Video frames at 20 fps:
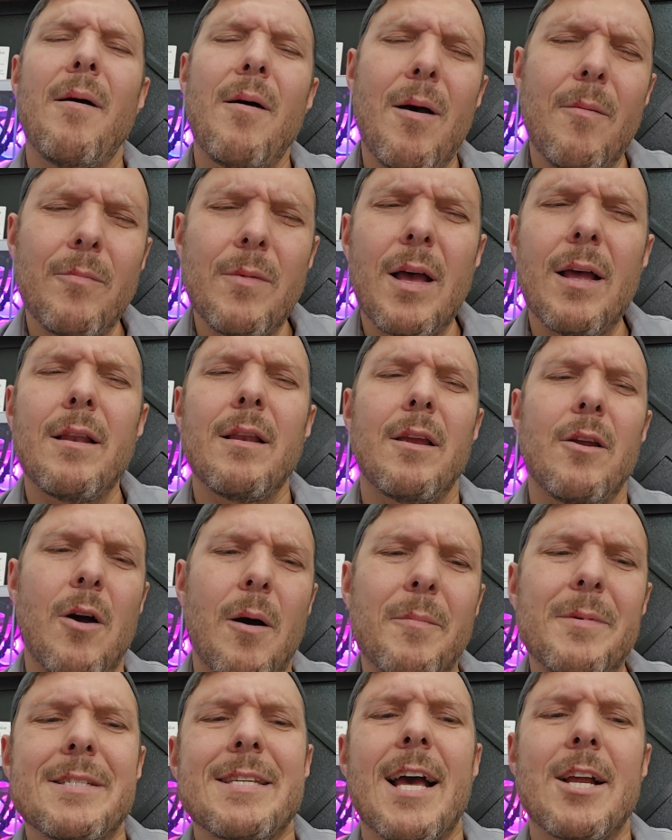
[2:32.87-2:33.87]
I'm not, you know,
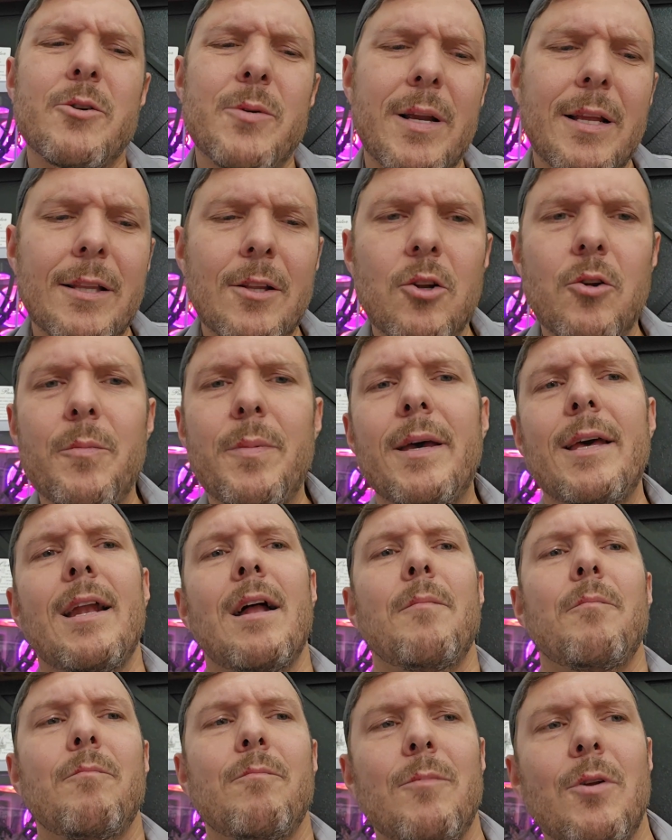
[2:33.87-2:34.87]
I'm exaggerating a little bit.
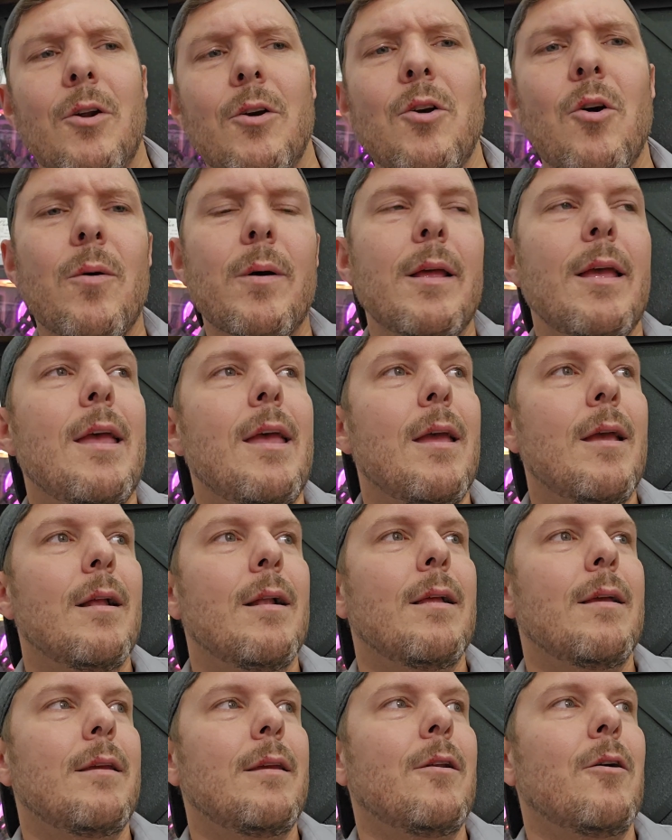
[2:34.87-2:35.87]
I'm, you know,
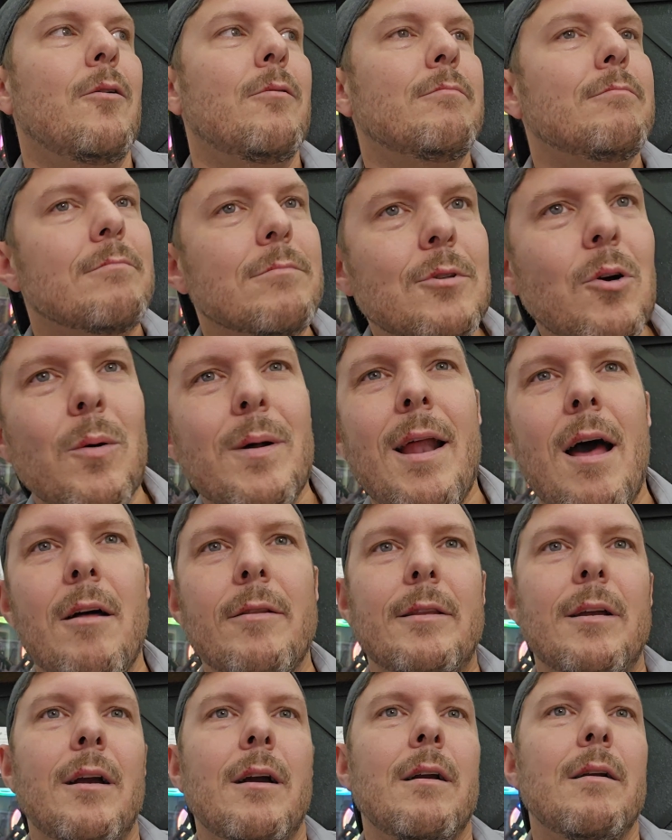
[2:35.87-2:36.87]
going
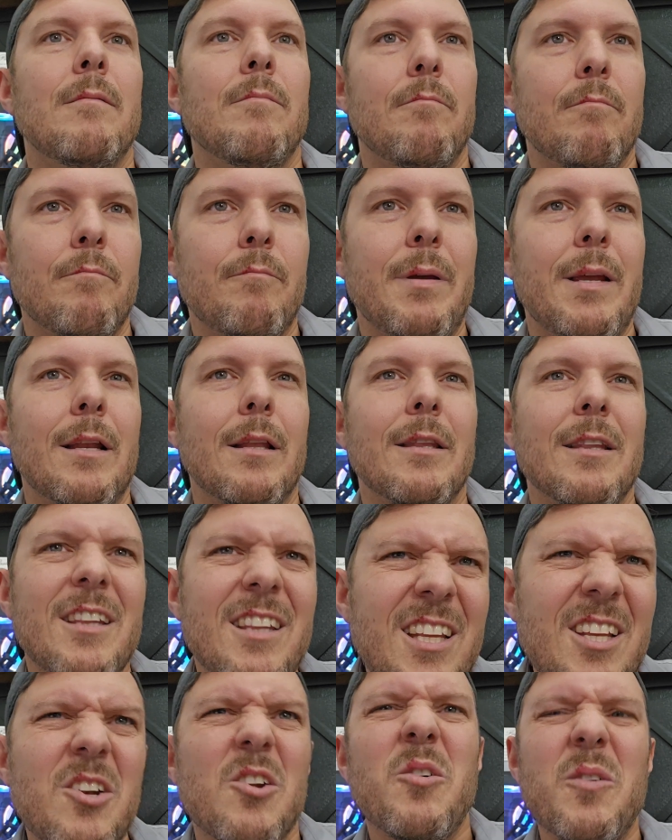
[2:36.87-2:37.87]
out there and being a
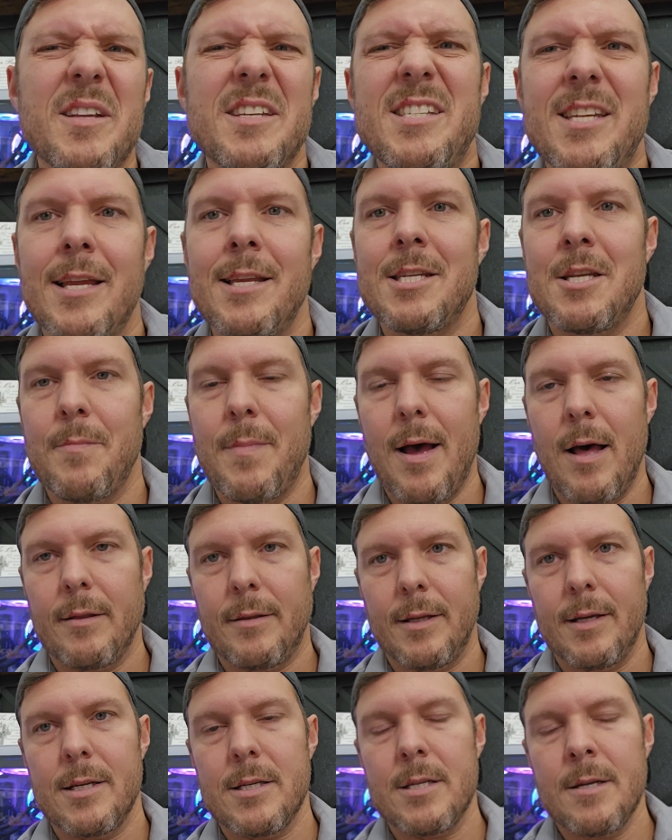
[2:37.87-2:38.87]
little intense about
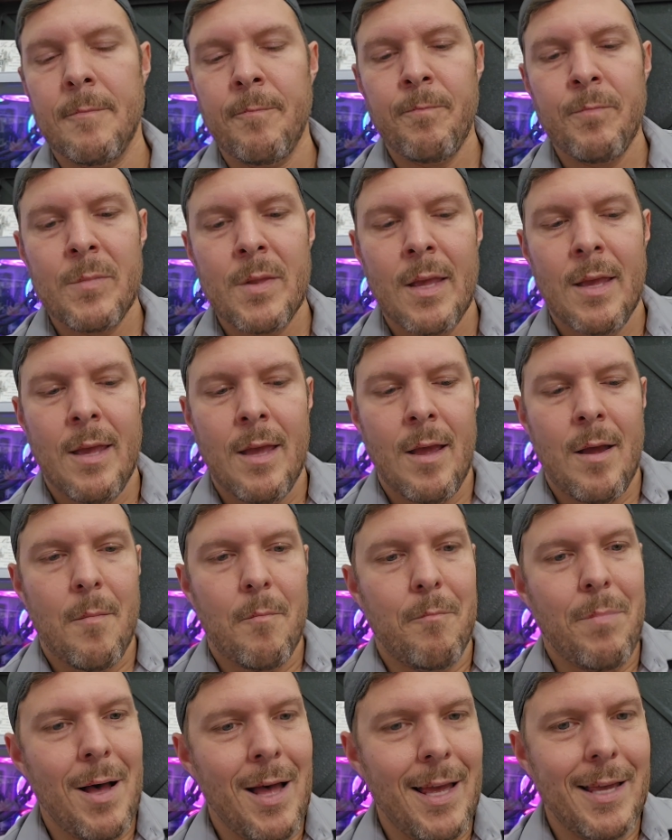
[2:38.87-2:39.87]
this.
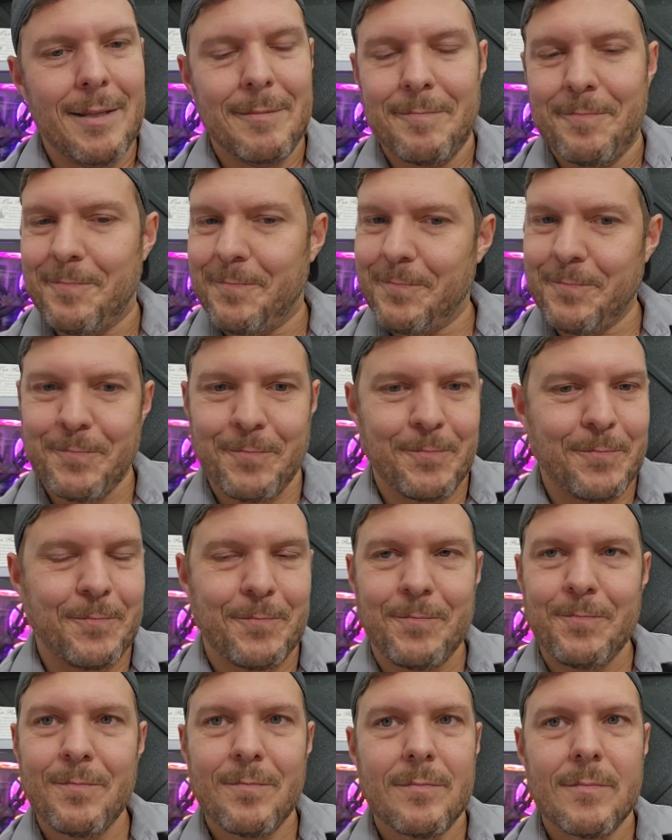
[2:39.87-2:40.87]
But
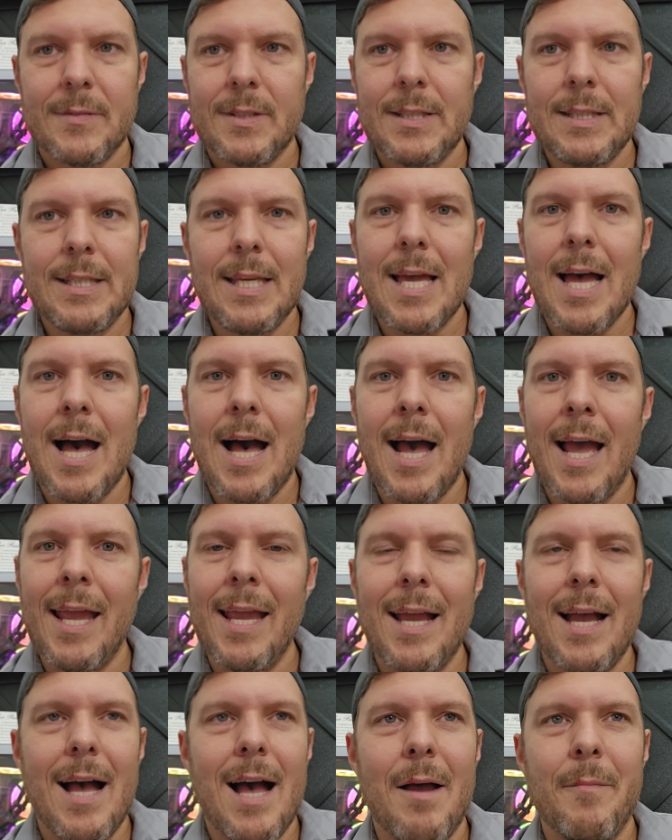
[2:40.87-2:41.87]

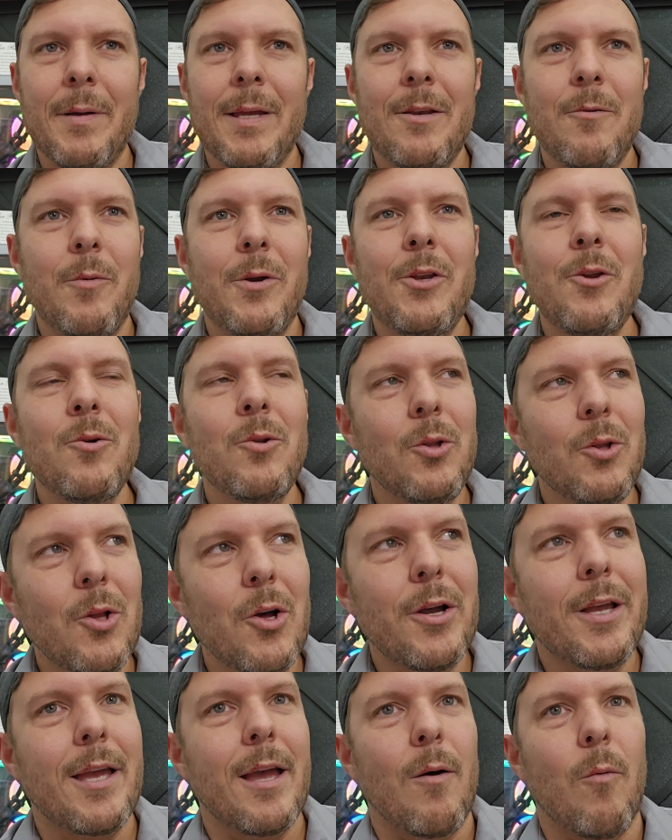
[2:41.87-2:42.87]
I mean, when you
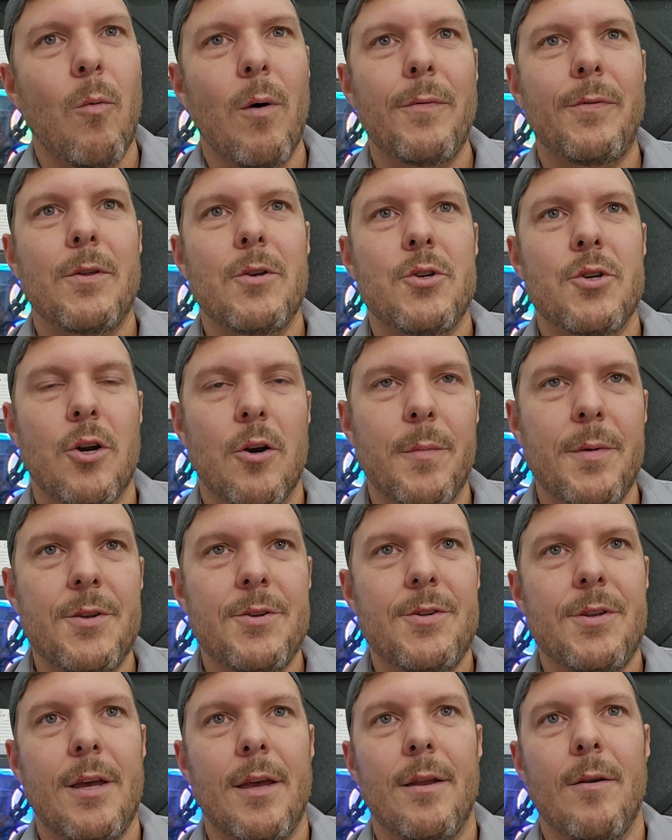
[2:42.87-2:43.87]
look at what the
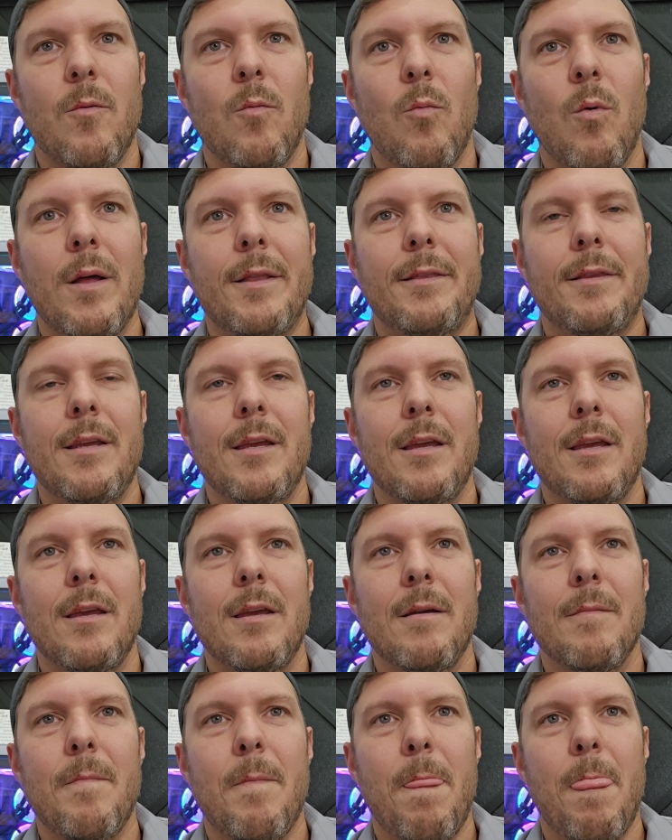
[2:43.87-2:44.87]
Germans did, what
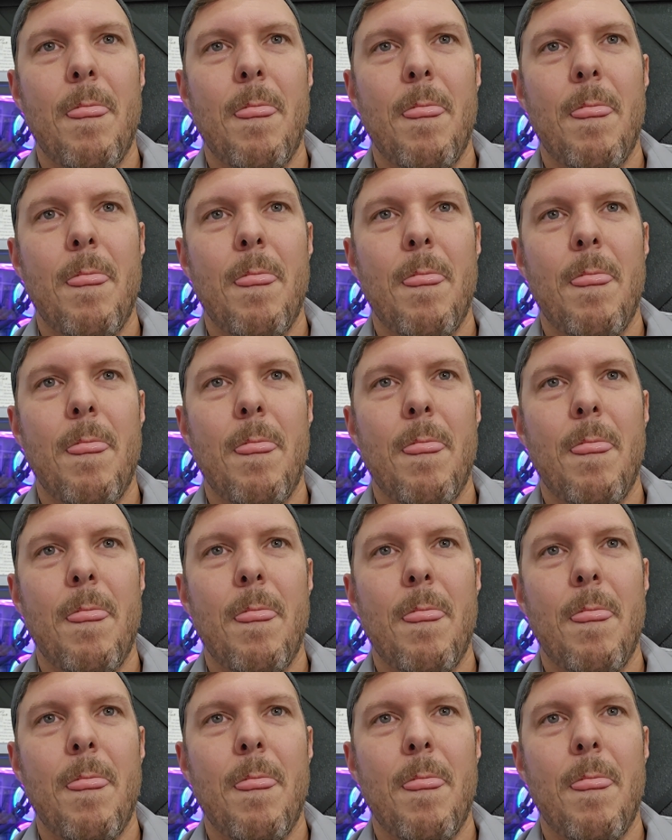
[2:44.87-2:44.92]
the